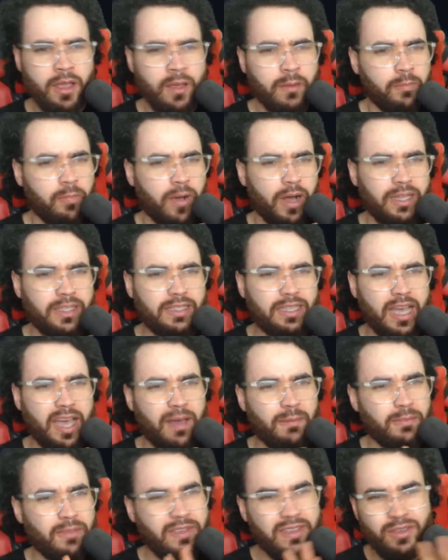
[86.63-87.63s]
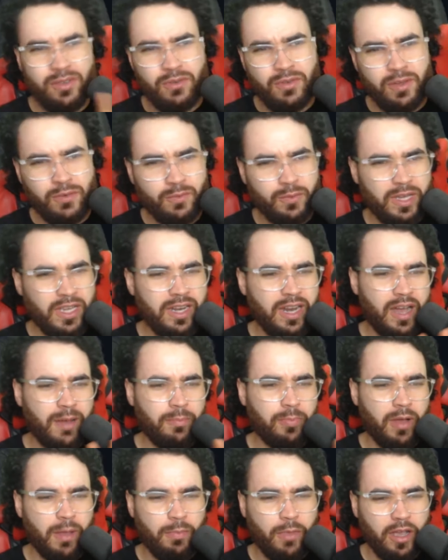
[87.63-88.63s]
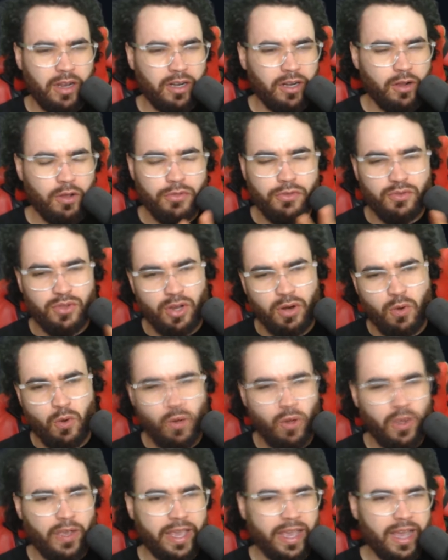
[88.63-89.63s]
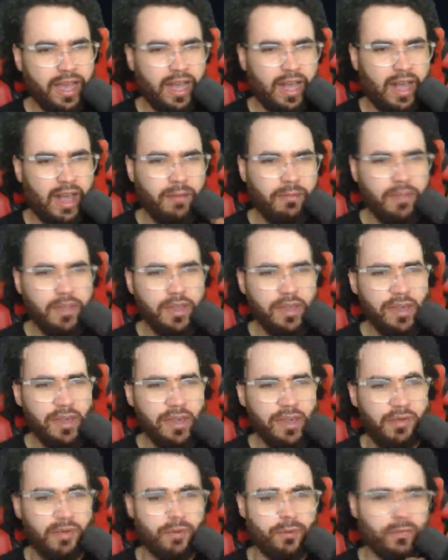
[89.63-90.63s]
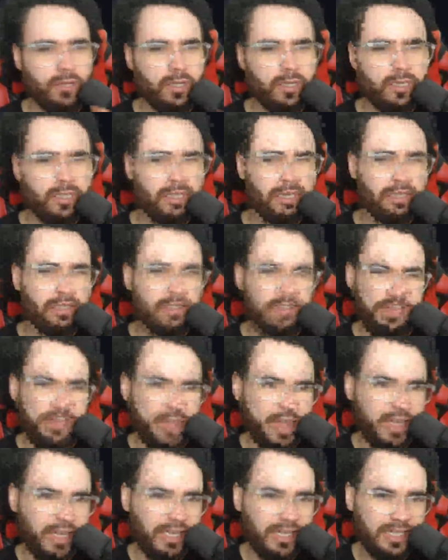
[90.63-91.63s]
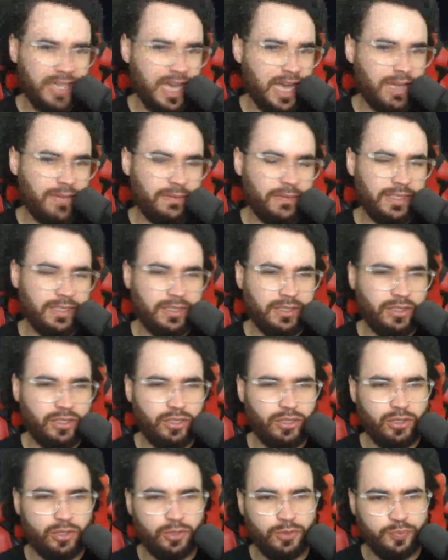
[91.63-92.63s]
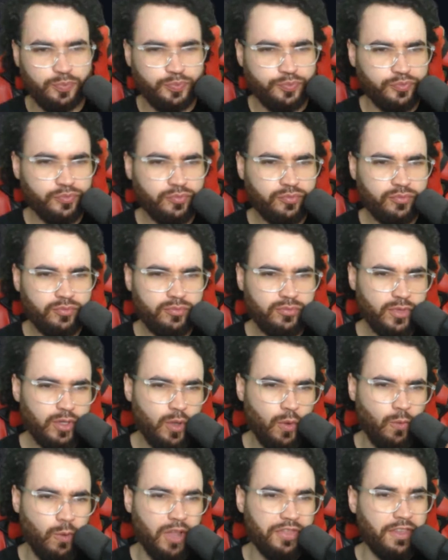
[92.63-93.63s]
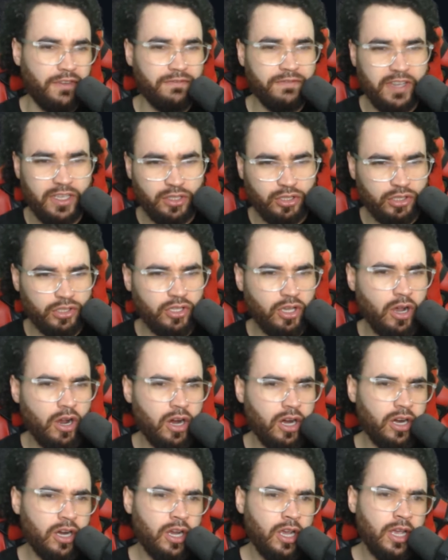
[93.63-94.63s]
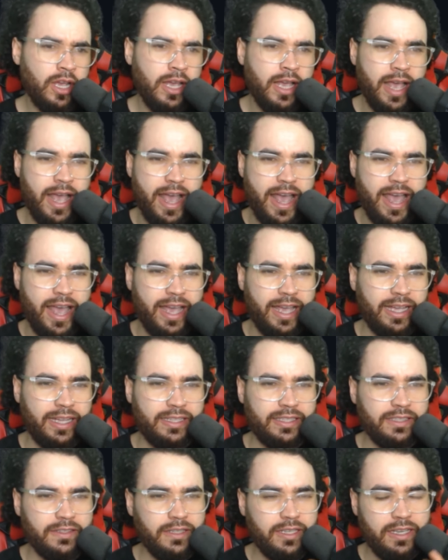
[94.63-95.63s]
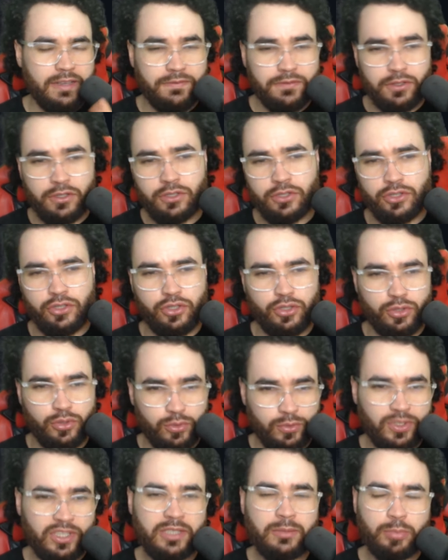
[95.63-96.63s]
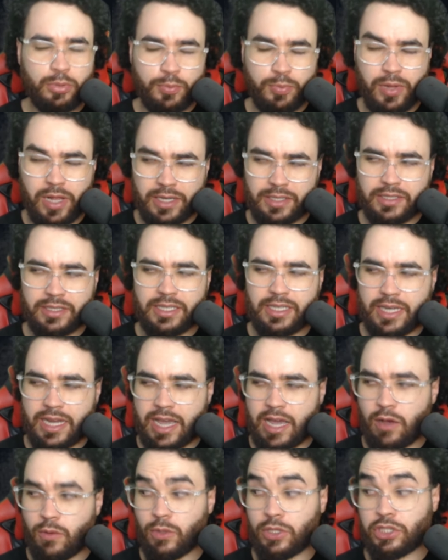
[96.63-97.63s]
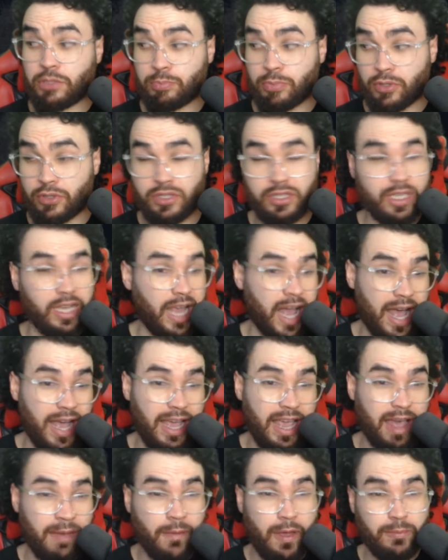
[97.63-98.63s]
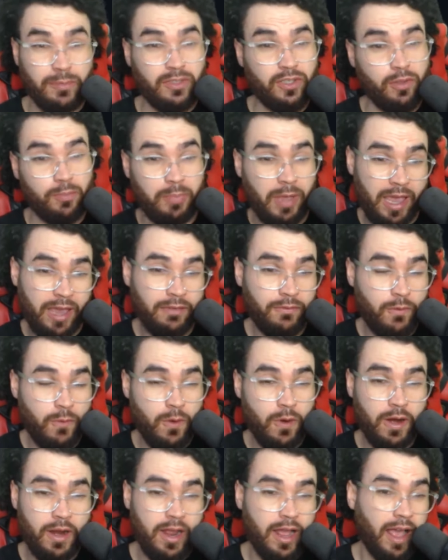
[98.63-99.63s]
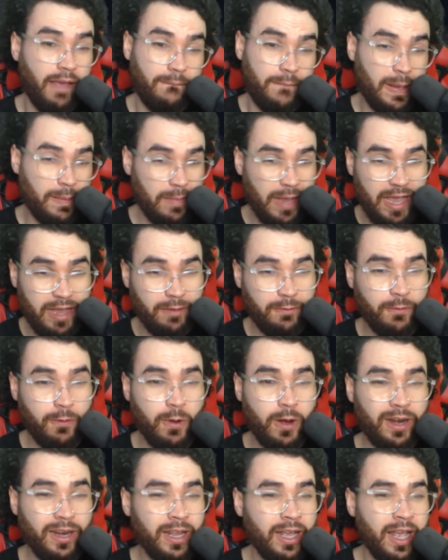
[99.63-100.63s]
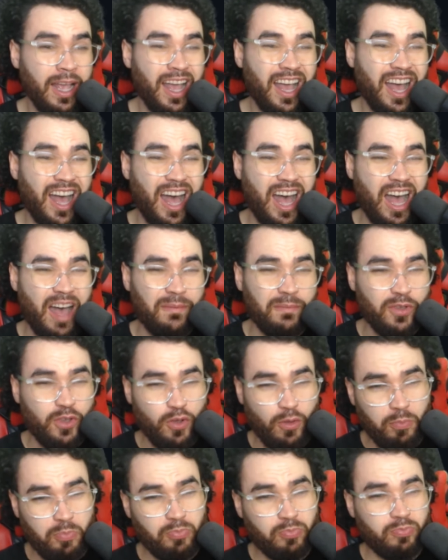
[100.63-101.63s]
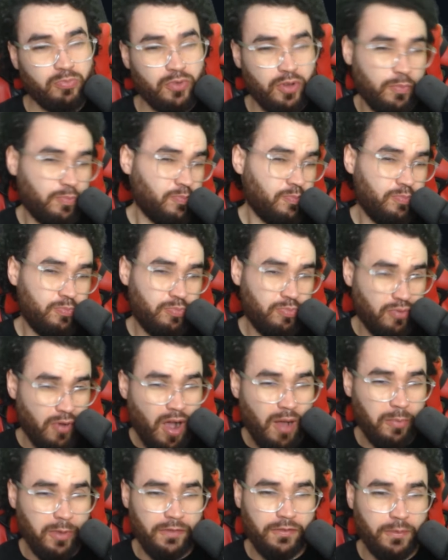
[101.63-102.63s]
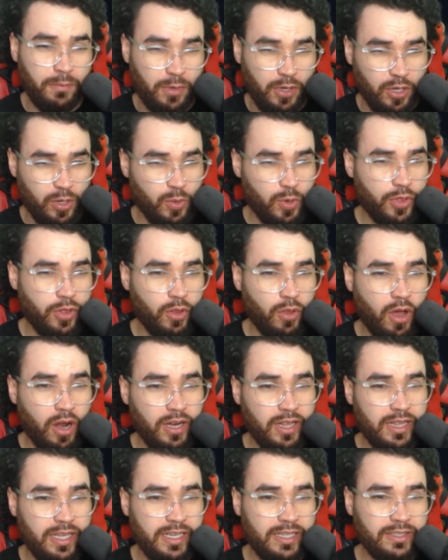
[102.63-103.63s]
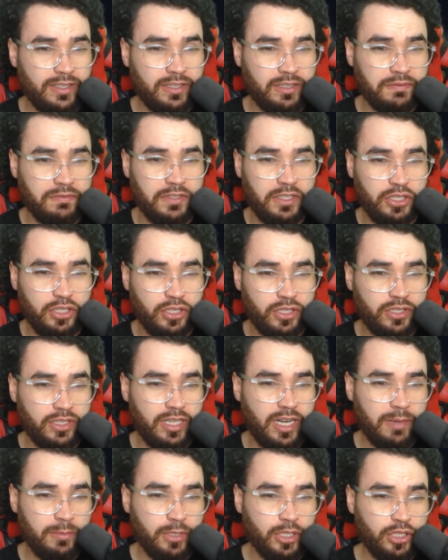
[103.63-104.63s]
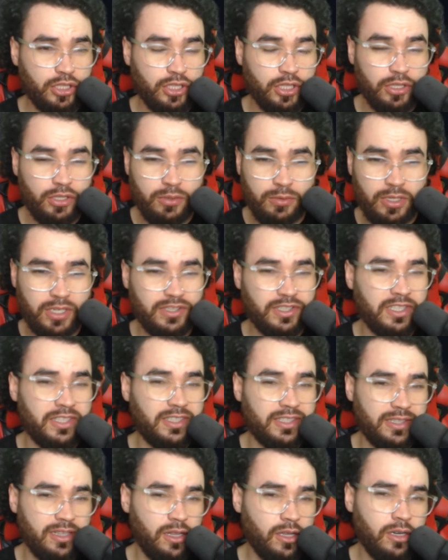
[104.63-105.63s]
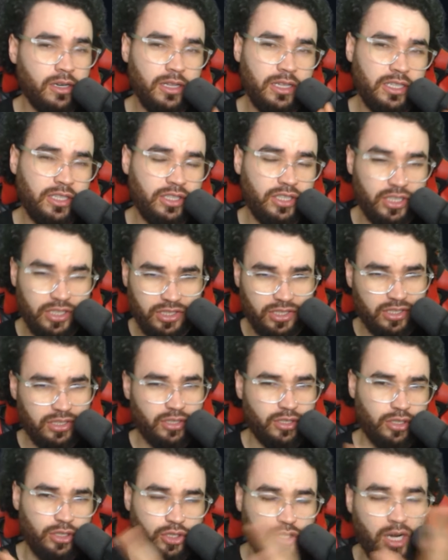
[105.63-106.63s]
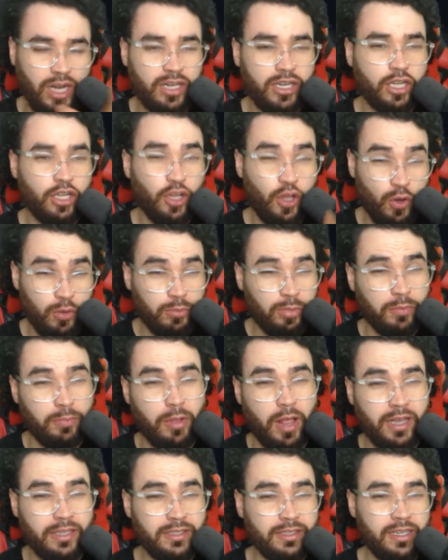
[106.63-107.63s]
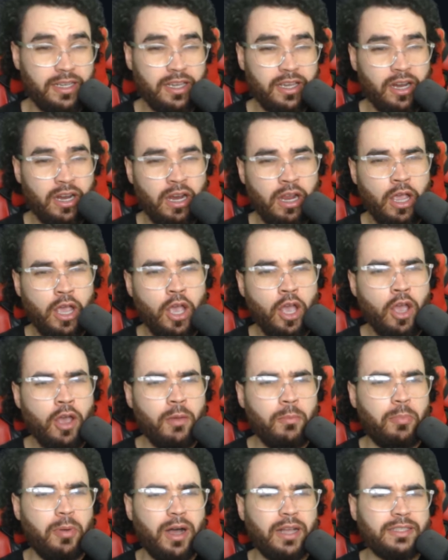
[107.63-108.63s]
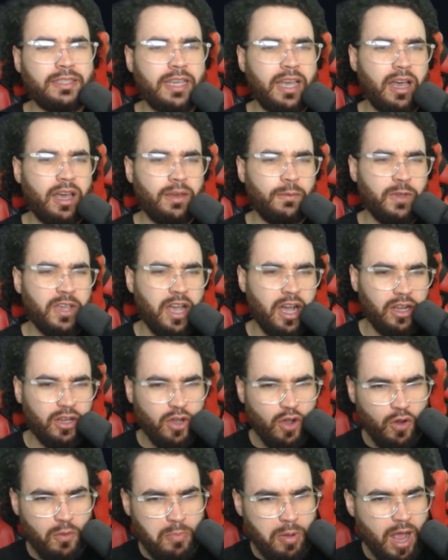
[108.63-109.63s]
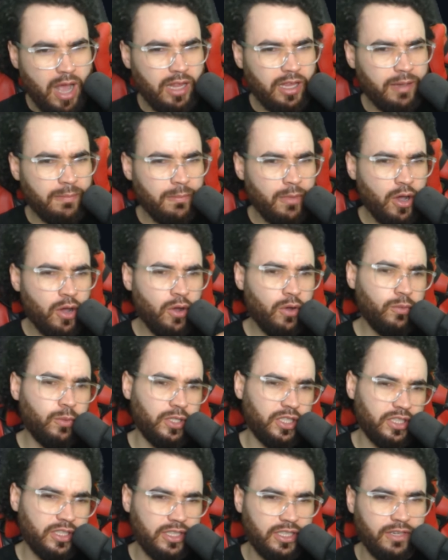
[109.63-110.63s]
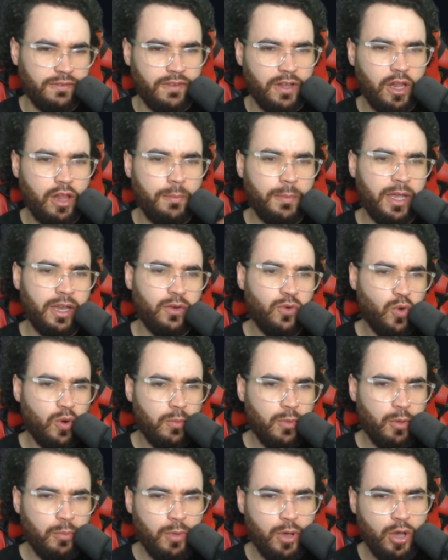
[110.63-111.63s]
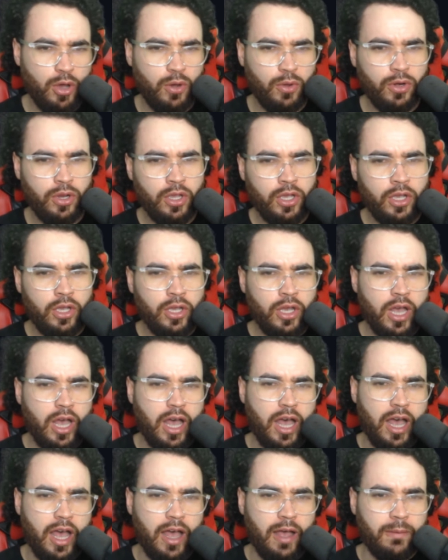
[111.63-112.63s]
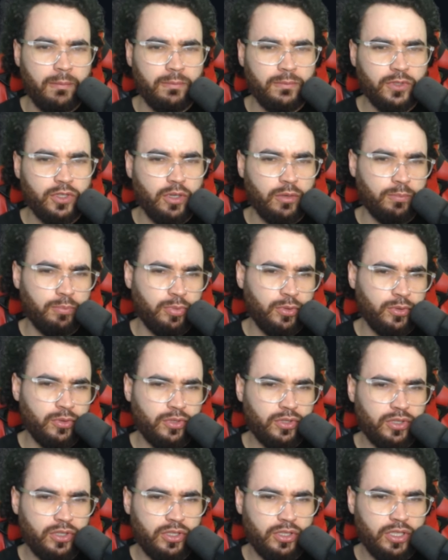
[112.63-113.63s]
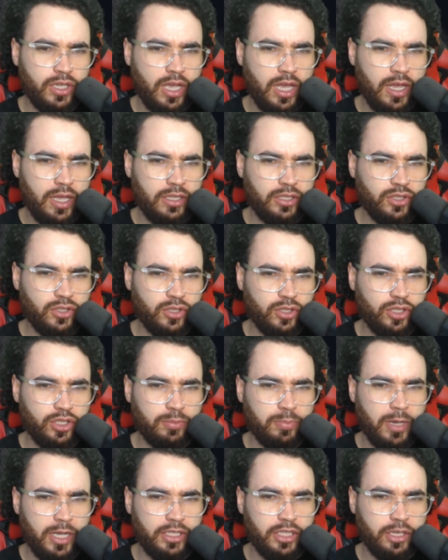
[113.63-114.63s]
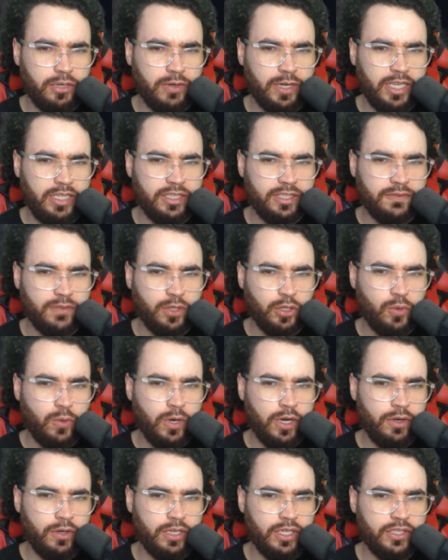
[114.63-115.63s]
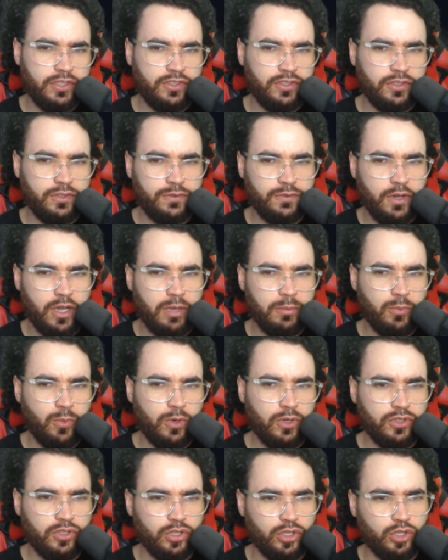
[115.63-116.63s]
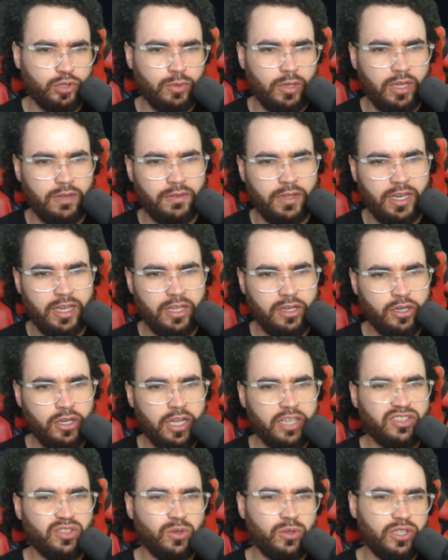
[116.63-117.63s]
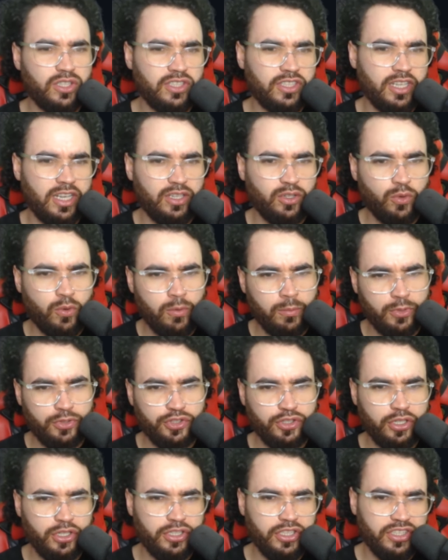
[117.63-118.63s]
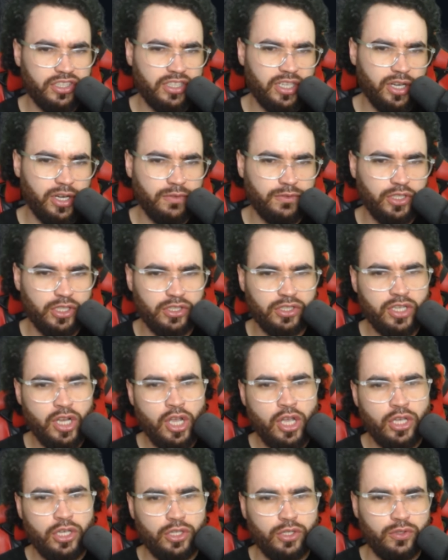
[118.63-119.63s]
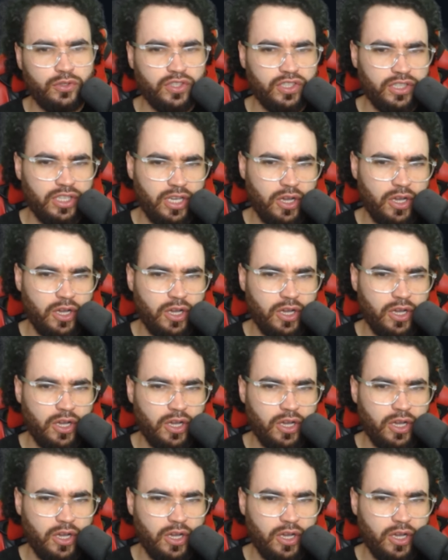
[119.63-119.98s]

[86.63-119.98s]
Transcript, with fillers: But um, you can read up. I'm not going to go through their whole GitHub here, but it really just kind of dives into what the features are. And if you're using Perplexity now, which personally I am, I'm still paying for it. I've been paying for it. Um, you'll you're probably familiar with a lot of these features that I'm going to show you because it's literally just they're trying to clone Perplexity here. But uh, we got Copilot mode, which is in development, normal mode. Um, so boost search by generating different queries to find more search relevant internet searches like normal search instead of just using the